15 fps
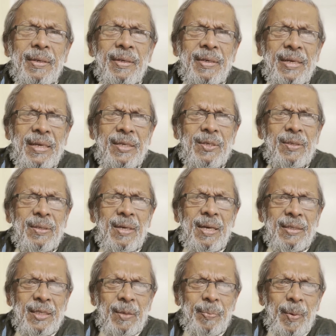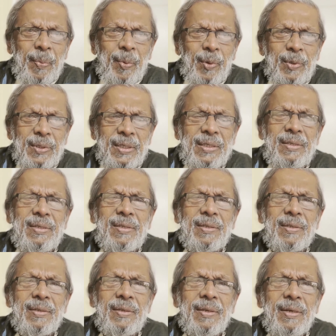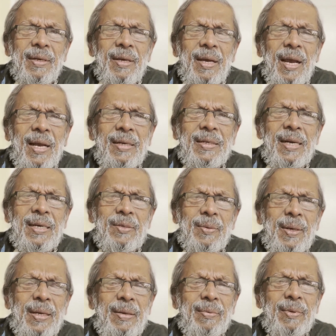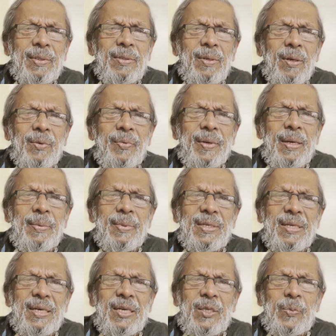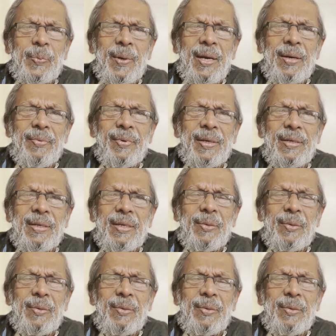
his other proposals, and that's why he was not very much satisfied when he